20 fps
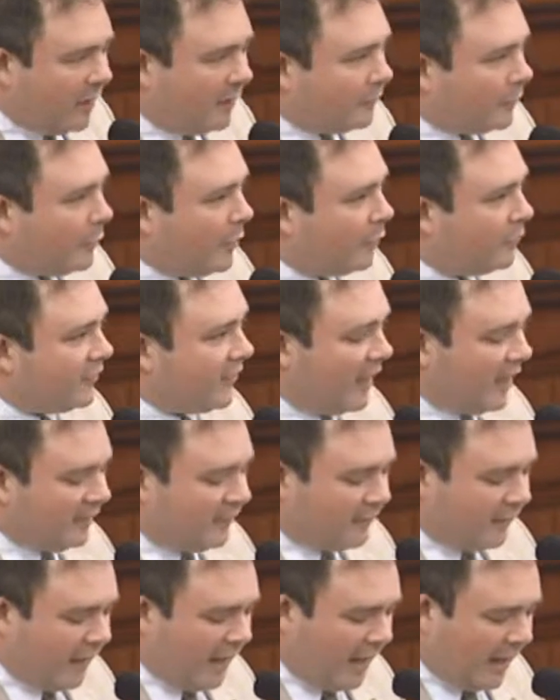a bit from both
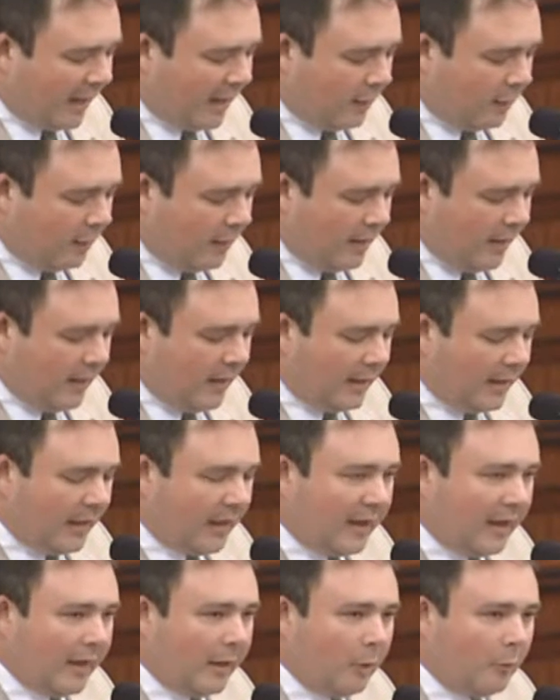sides of the aisle,
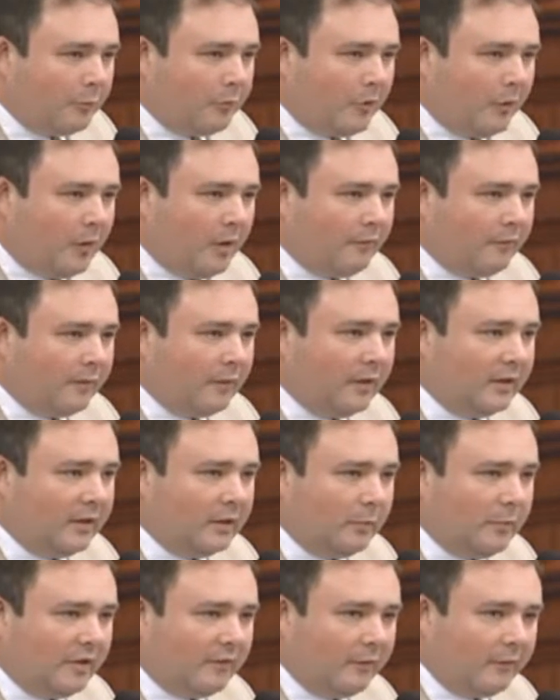and I hope to offer a
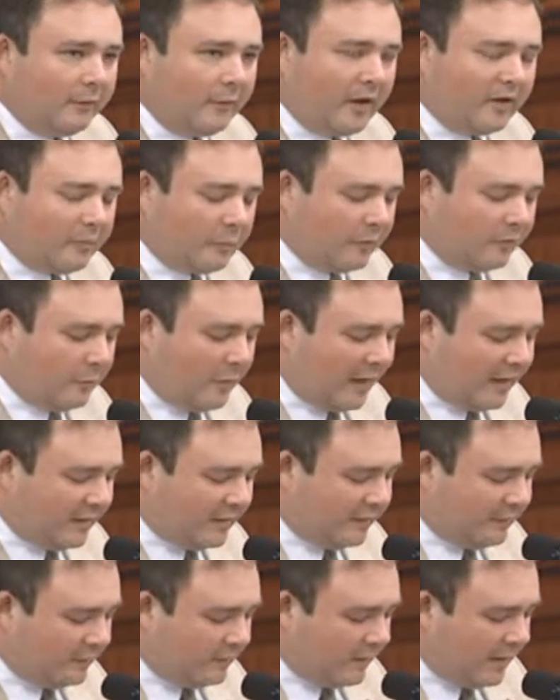little bit of a fresh
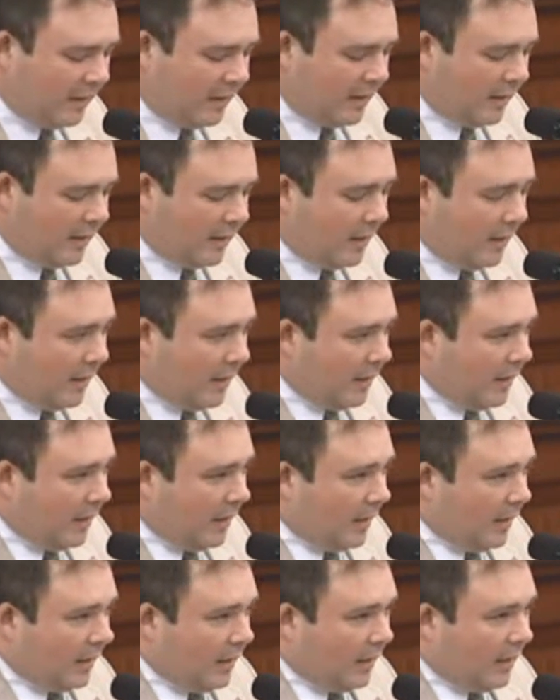perspective.
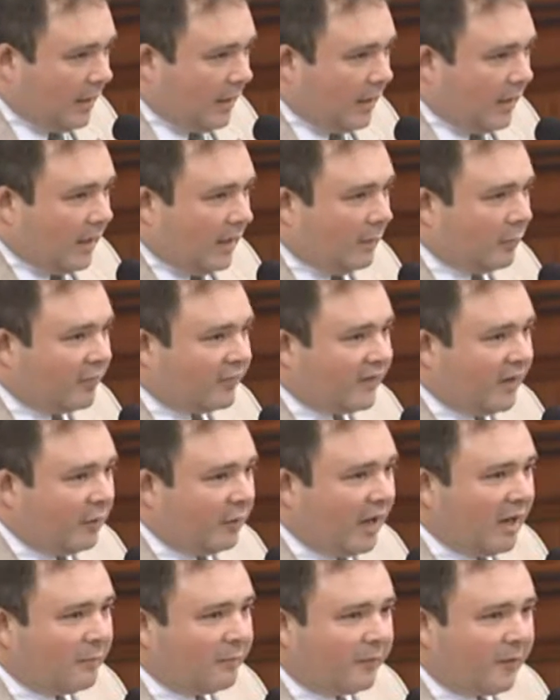I'm going to say
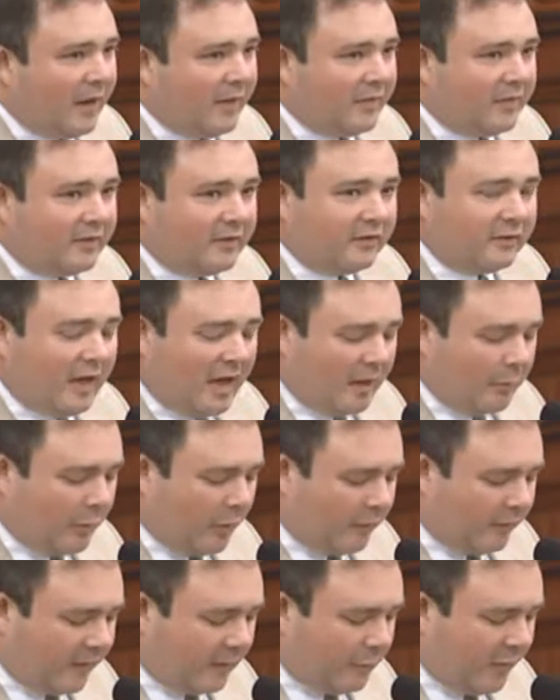right up front, this is not a
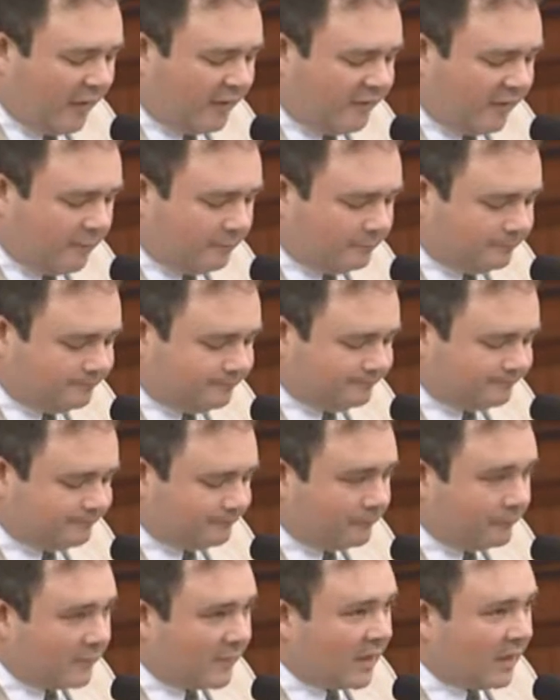perfect budget.
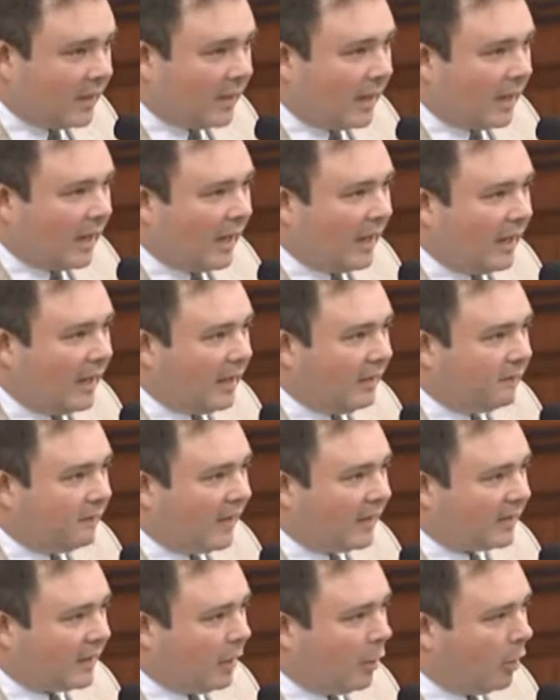In
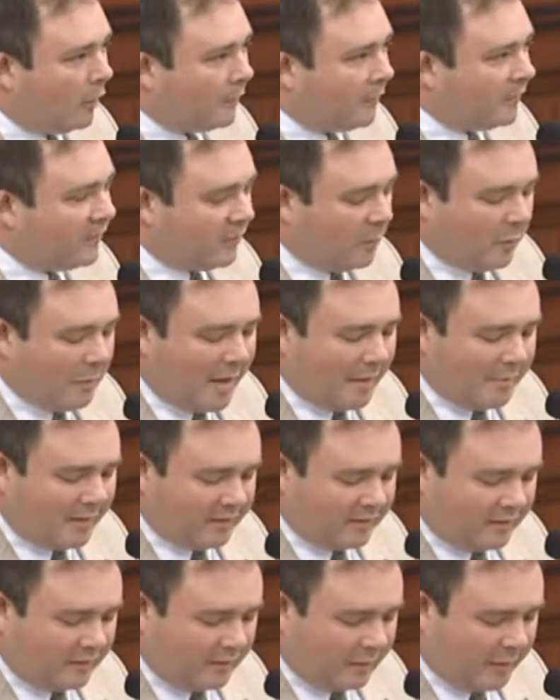fact, I offered some
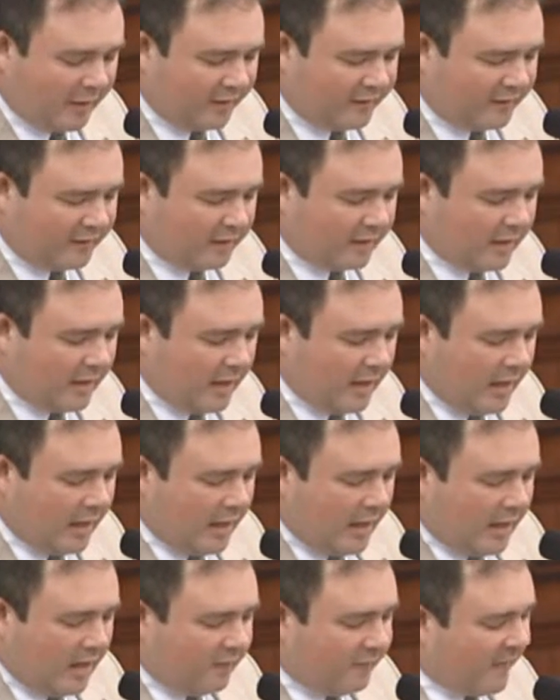amendments to the budget.
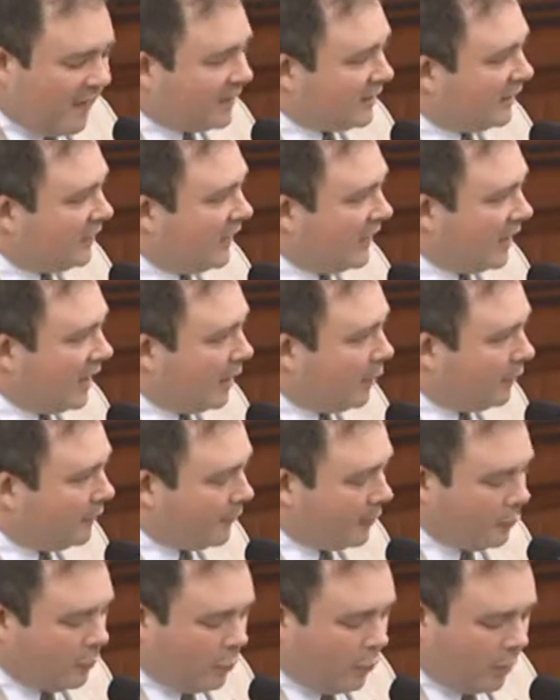In fact, I think I
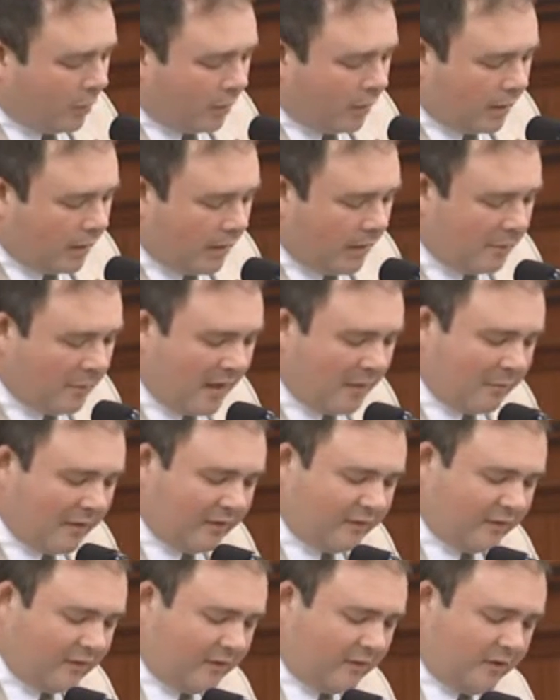offered more
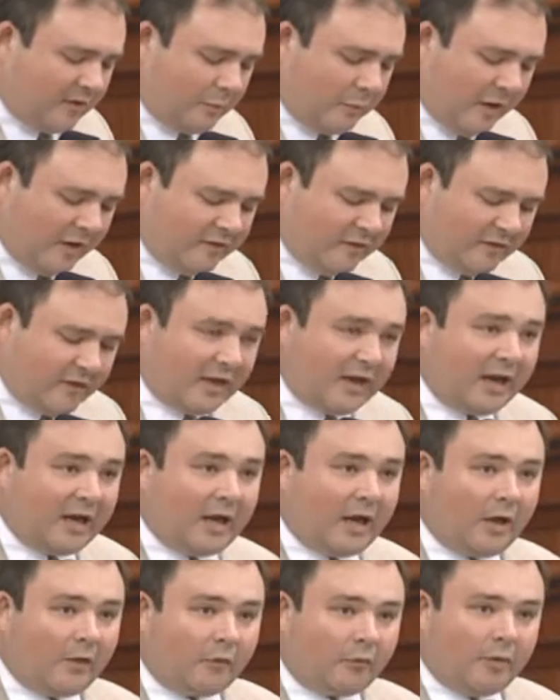amendments to this budget than
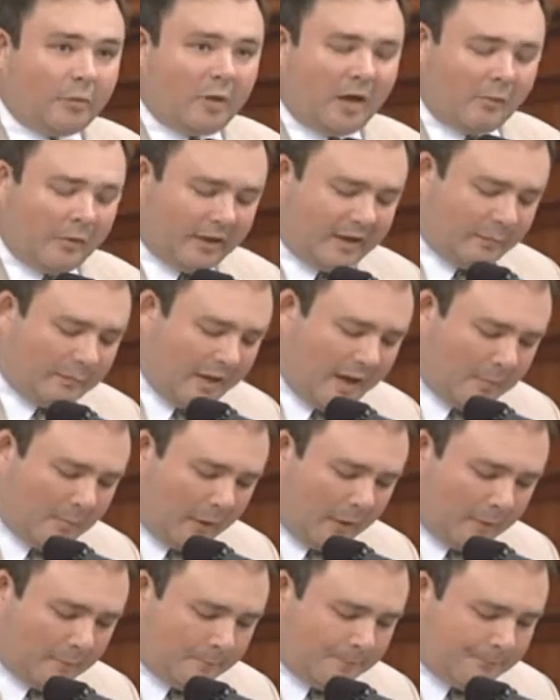any other Republican
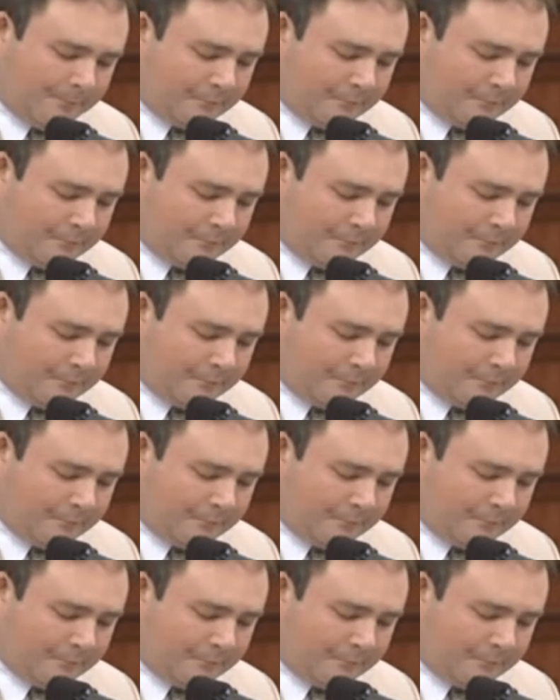member.